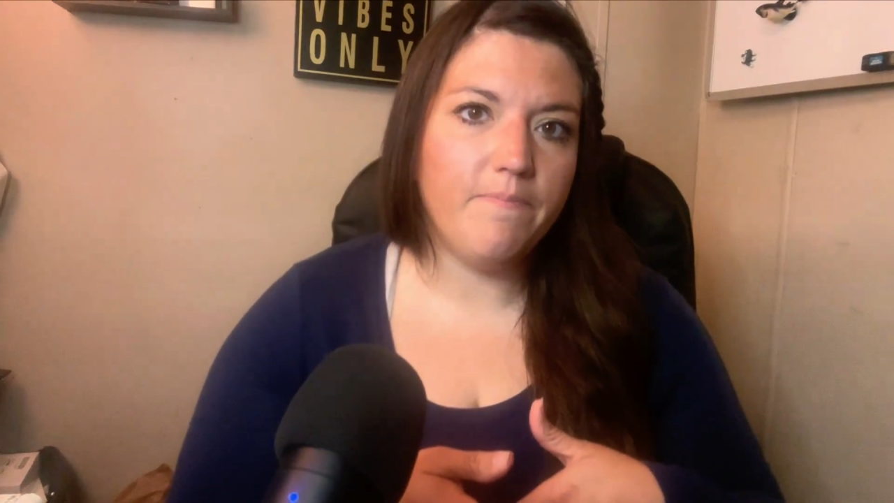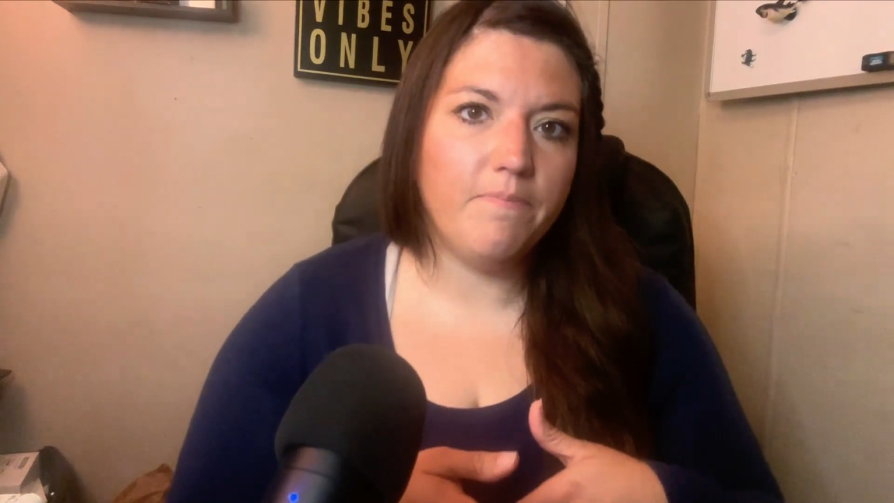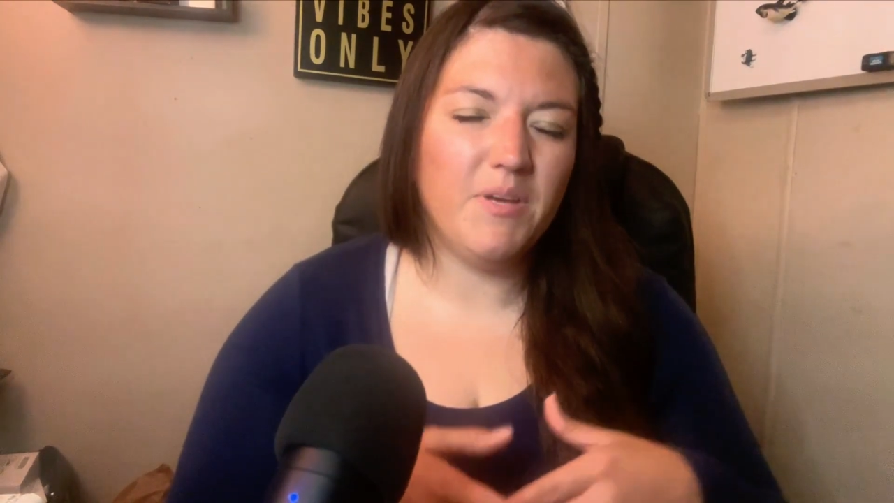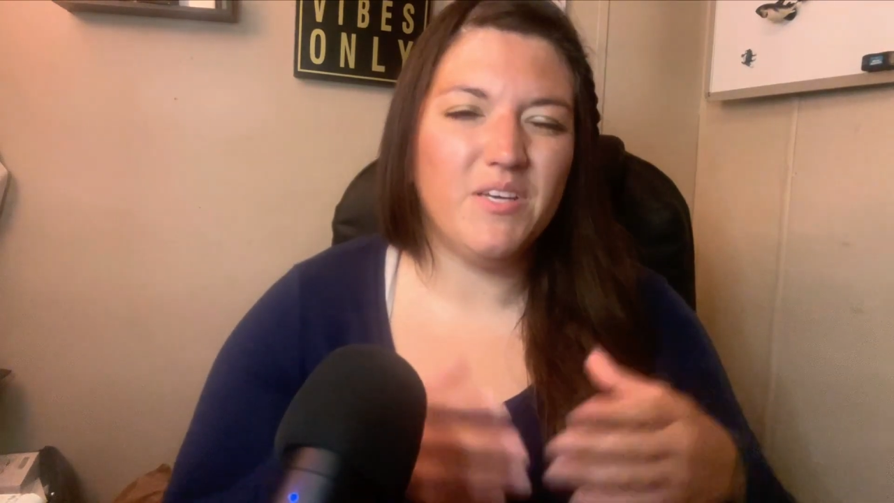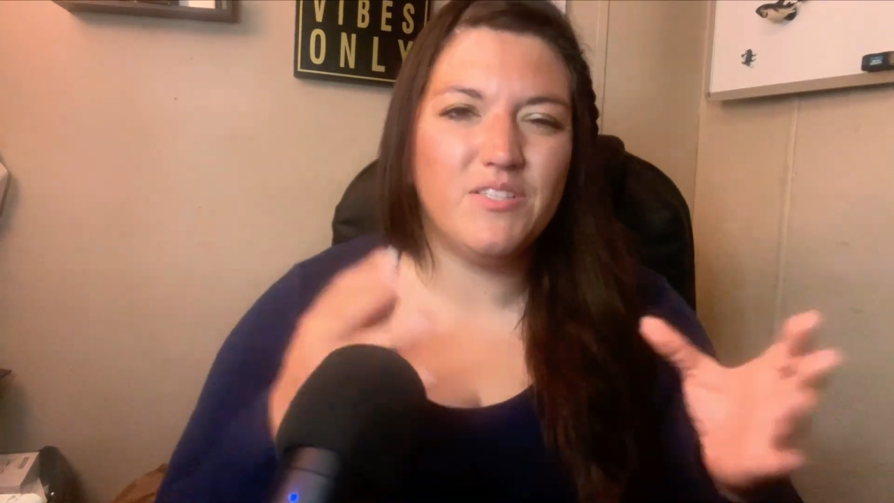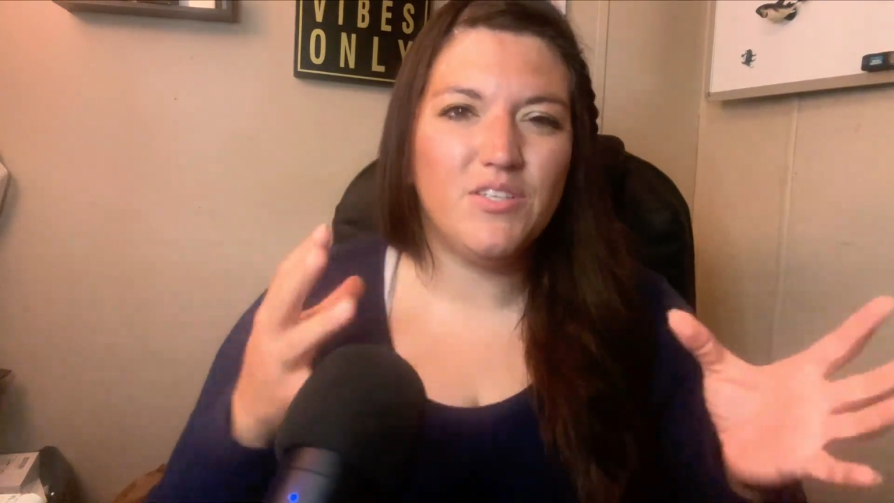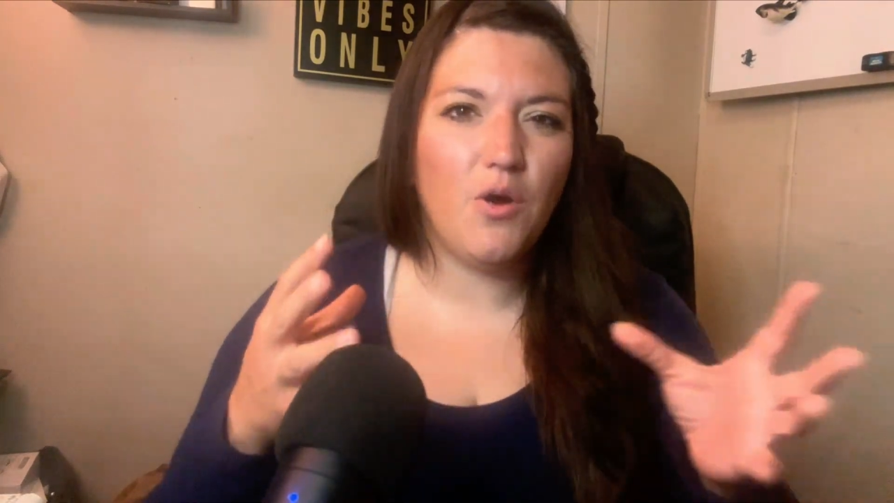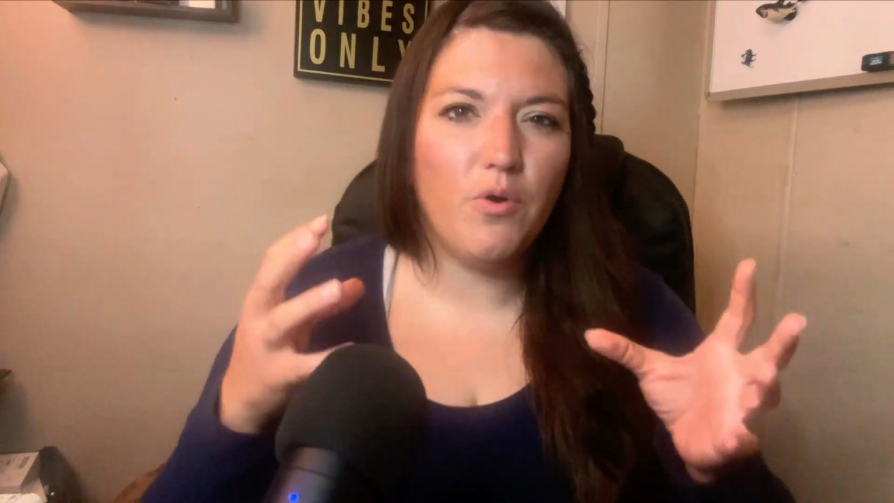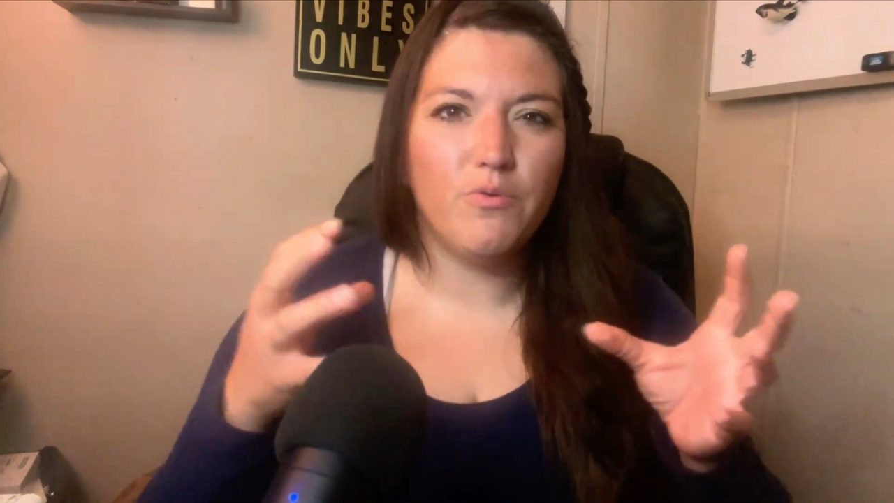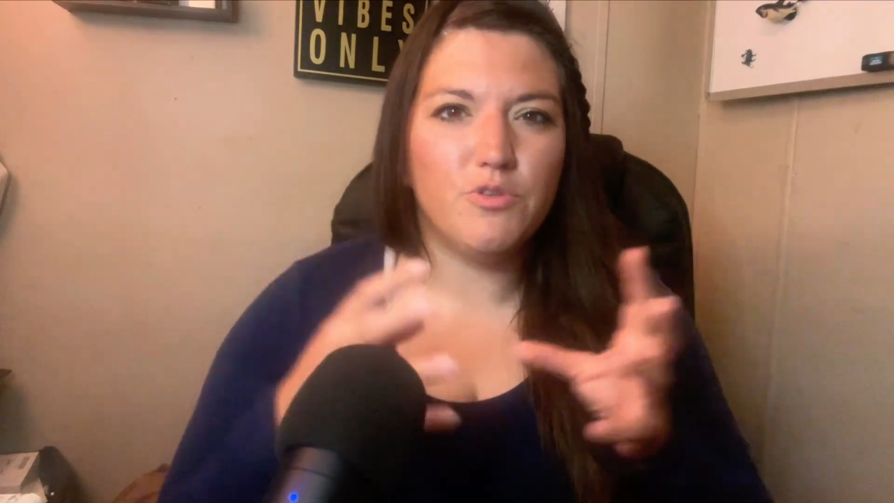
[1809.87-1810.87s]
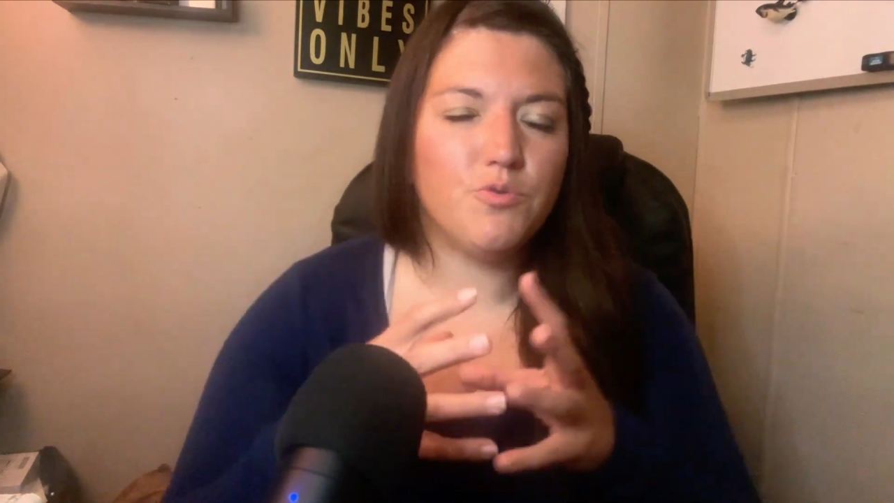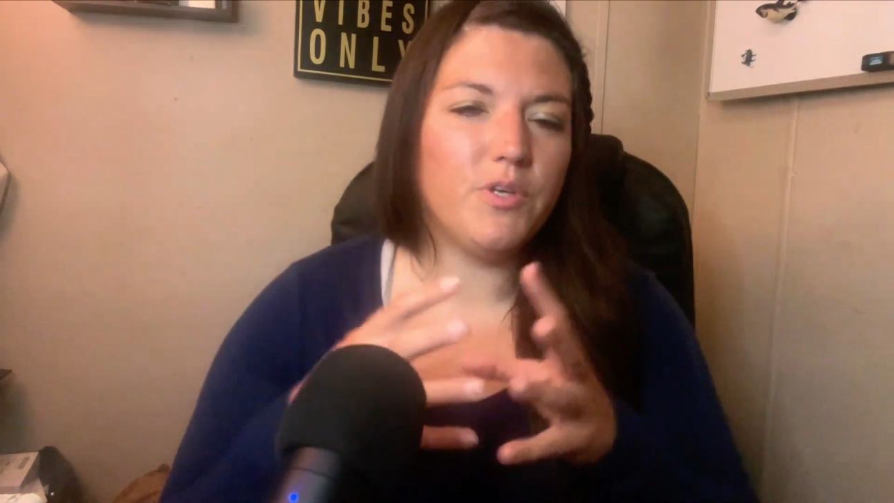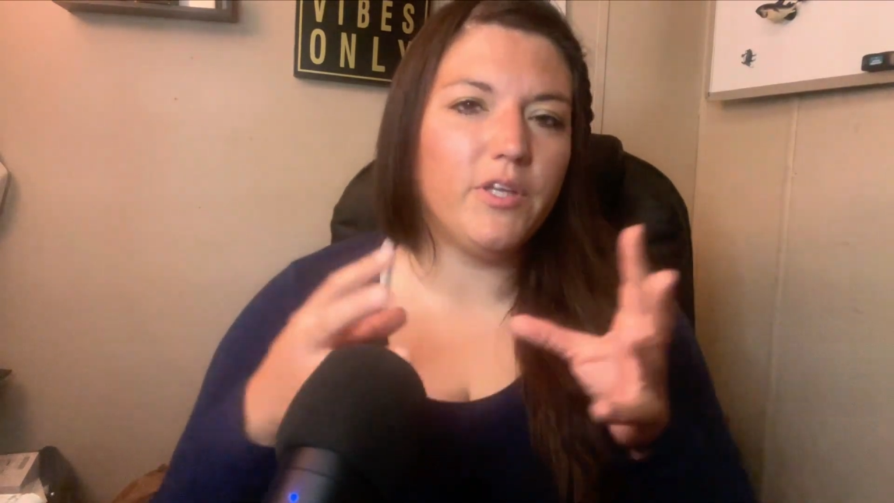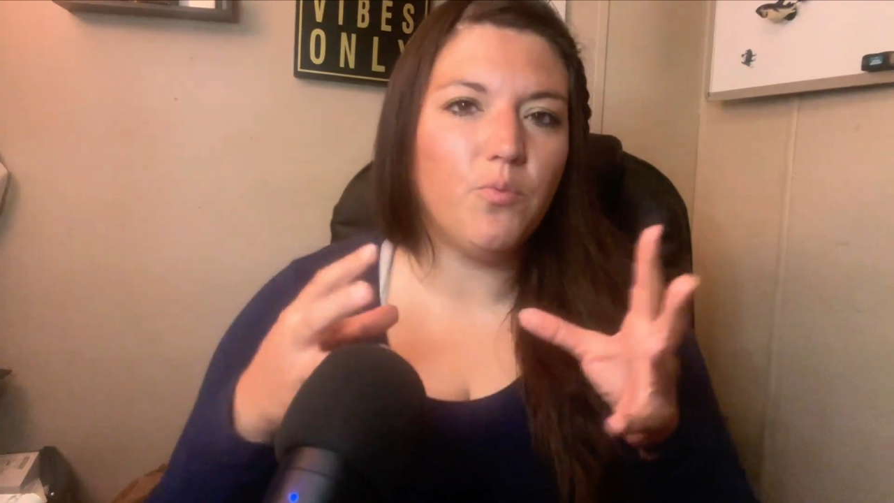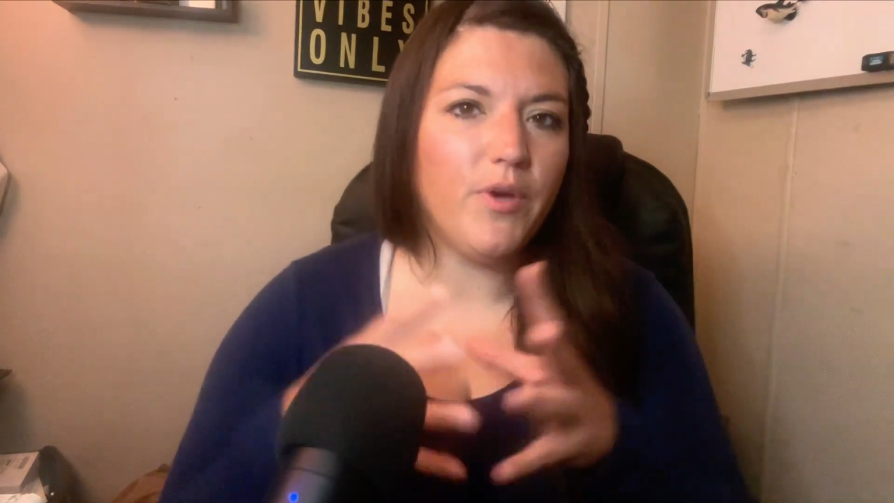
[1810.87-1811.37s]
because no one was
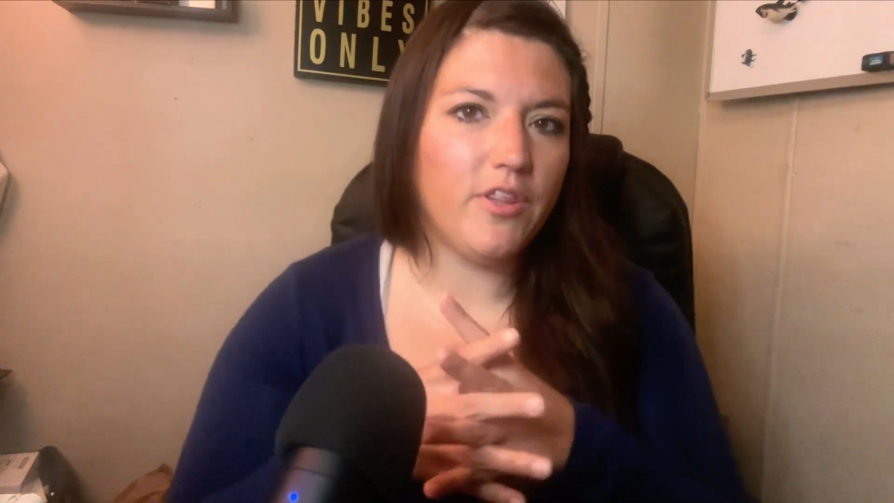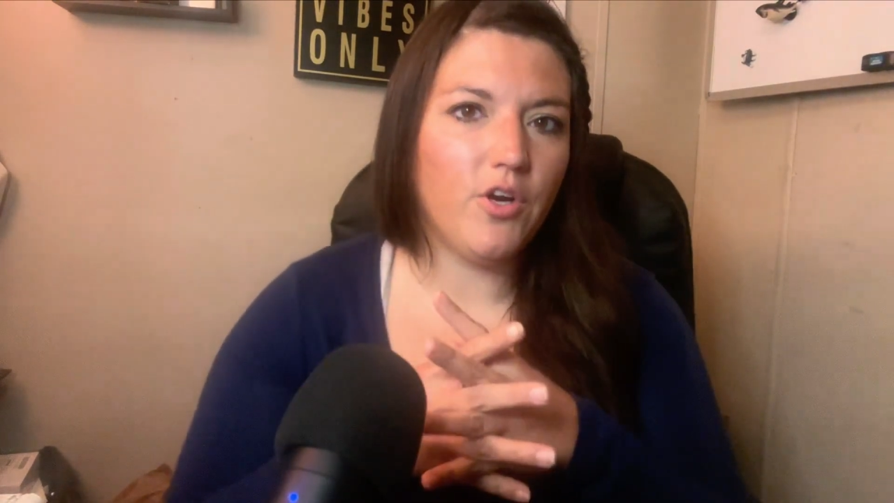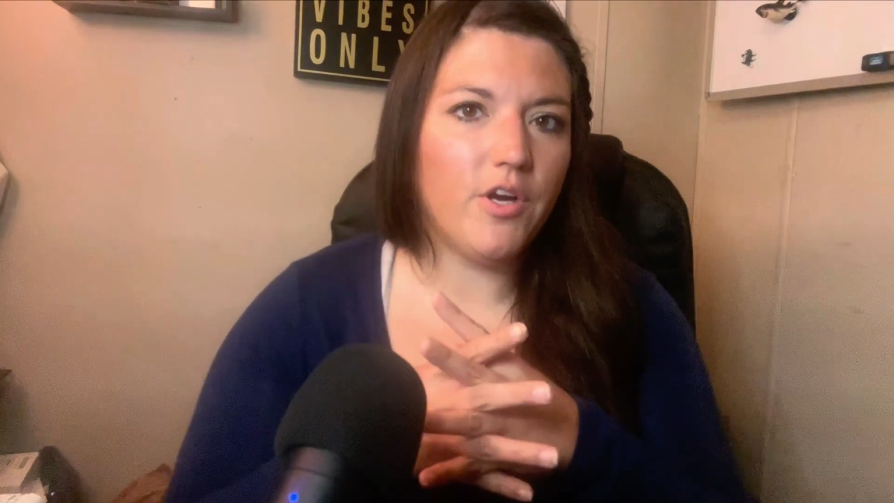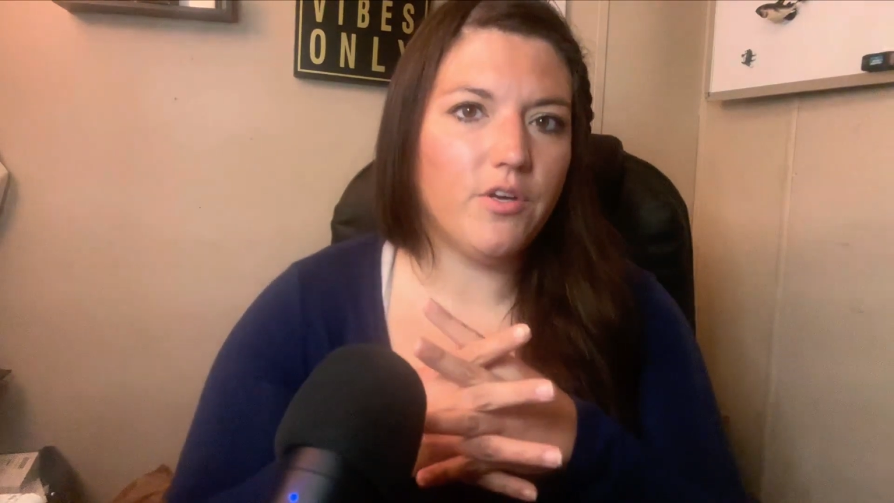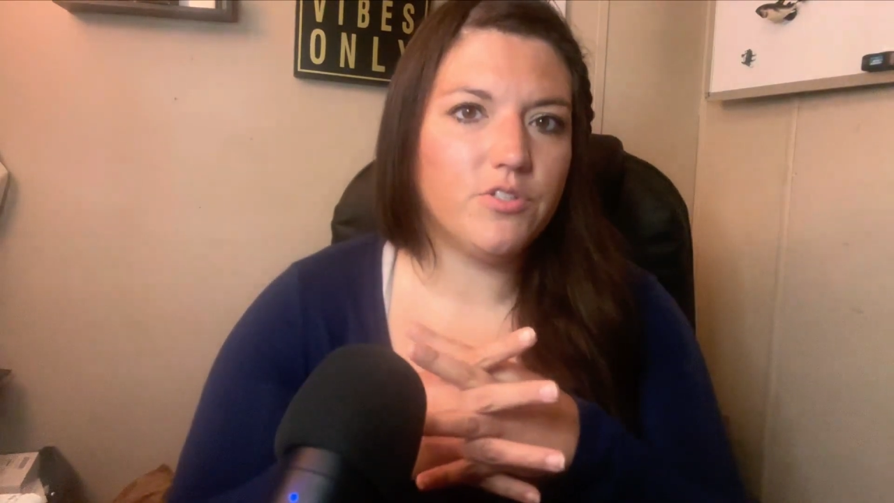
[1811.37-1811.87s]
really with her